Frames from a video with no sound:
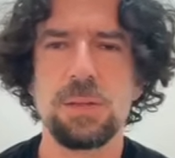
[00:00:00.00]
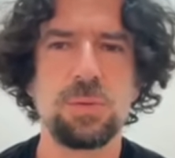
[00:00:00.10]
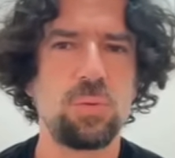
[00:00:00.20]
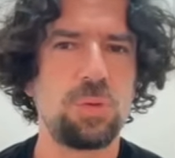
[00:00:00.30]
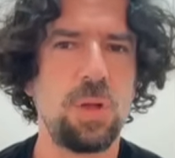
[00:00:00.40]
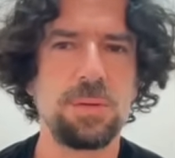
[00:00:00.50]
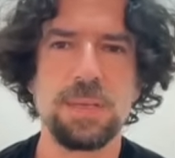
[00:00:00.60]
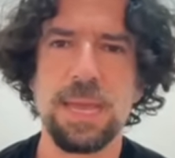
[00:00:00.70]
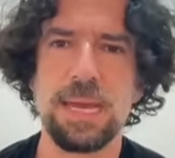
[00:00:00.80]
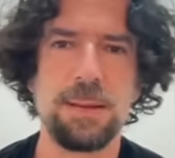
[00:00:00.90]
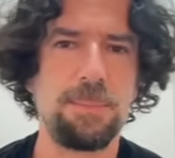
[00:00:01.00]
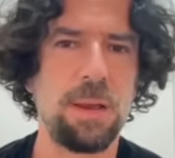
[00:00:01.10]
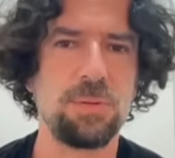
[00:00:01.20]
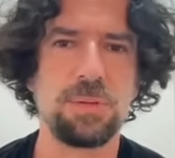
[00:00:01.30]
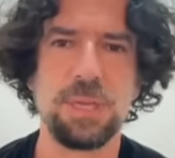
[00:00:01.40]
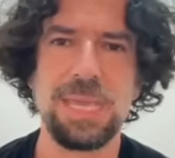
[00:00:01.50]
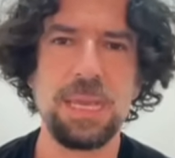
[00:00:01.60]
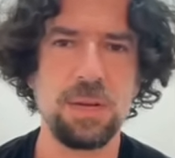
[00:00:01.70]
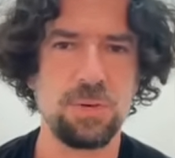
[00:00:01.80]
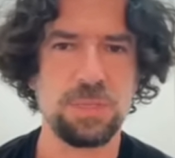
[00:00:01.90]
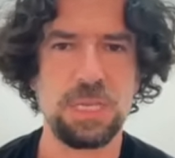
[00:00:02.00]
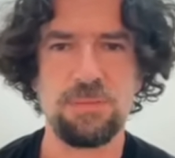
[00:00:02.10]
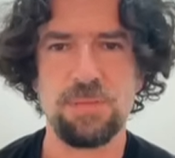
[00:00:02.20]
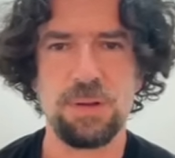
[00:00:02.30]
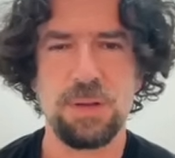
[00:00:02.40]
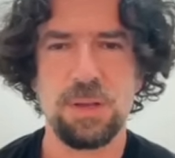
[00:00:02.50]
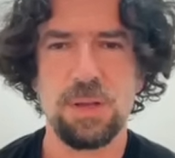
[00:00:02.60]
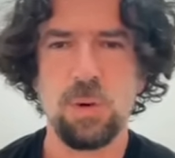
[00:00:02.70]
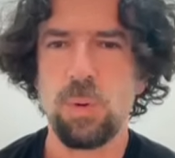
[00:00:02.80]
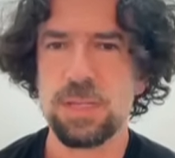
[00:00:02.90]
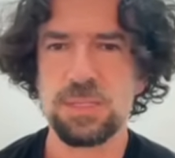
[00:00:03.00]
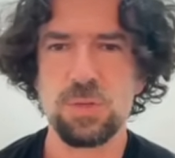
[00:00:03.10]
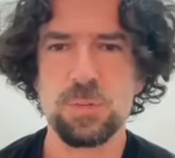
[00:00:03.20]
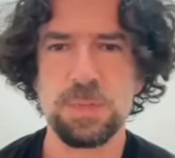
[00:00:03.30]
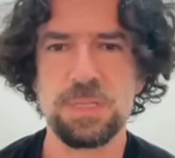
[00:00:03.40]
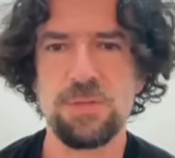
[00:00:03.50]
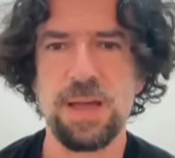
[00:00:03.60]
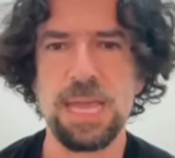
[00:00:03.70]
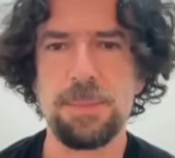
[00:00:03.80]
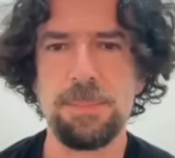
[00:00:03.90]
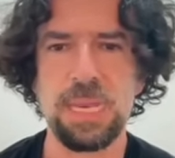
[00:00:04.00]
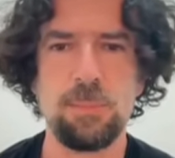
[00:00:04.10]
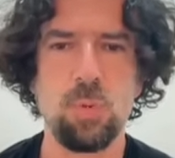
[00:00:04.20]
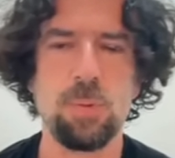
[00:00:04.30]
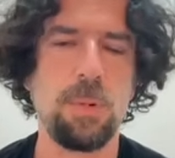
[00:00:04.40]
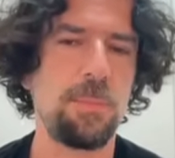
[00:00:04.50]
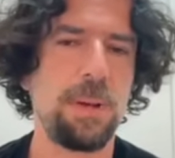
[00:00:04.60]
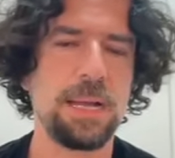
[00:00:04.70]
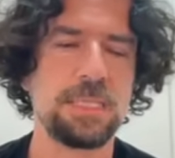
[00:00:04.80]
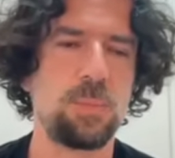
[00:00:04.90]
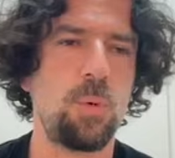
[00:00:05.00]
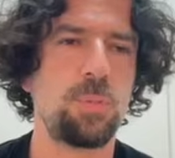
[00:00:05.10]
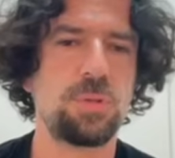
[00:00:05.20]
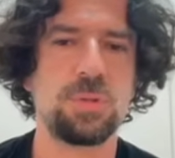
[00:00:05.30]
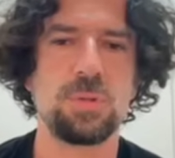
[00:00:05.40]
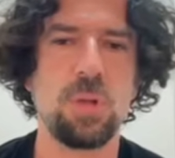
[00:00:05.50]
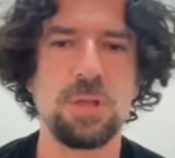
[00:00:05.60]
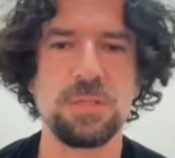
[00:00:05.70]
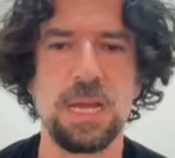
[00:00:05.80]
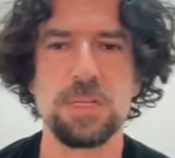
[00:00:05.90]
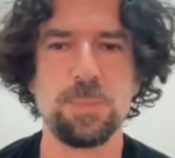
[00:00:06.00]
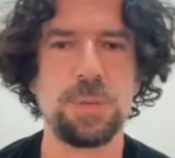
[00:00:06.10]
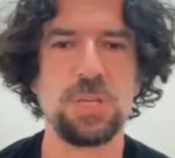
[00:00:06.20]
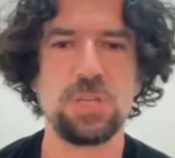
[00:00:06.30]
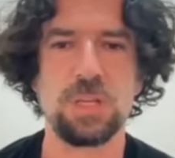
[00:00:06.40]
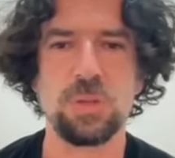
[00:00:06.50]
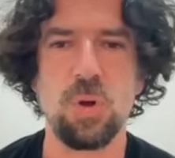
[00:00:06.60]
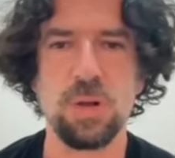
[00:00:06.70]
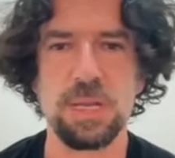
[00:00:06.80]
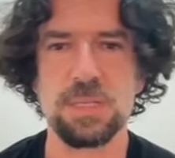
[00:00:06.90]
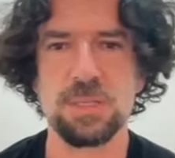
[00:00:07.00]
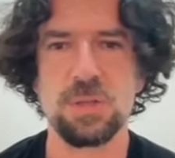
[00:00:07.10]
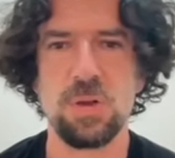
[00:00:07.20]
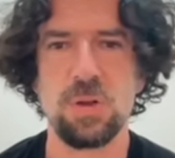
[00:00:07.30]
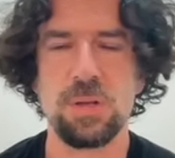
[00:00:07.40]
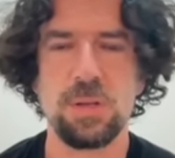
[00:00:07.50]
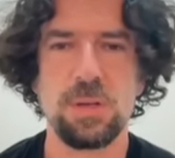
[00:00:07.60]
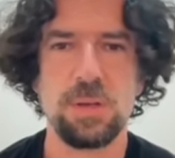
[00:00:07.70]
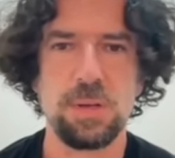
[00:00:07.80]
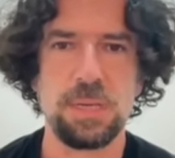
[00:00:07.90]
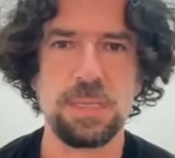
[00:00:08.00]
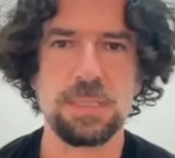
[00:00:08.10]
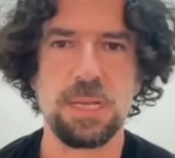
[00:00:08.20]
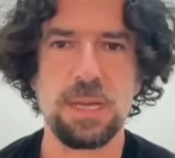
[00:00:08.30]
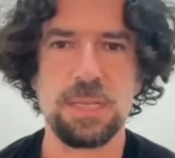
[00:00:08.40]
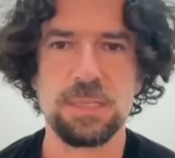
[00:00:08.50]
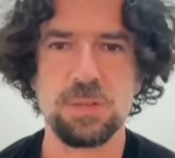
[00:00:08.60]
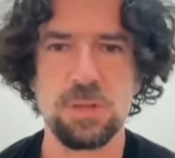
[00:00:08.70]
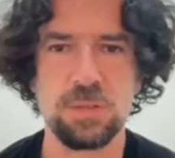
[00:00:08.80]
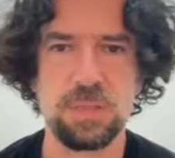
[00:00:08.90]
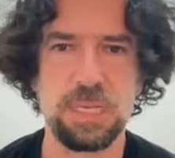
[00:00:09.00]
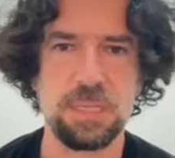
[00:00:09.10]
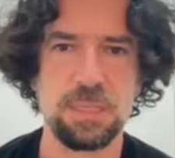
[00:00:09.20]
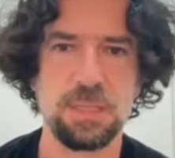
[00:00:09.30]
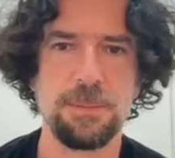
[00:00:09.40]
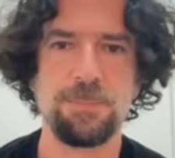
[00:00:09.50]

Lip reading: to don't care about inclusive. Once you specify minimum or maximum, those are special tokens, so it's not needed.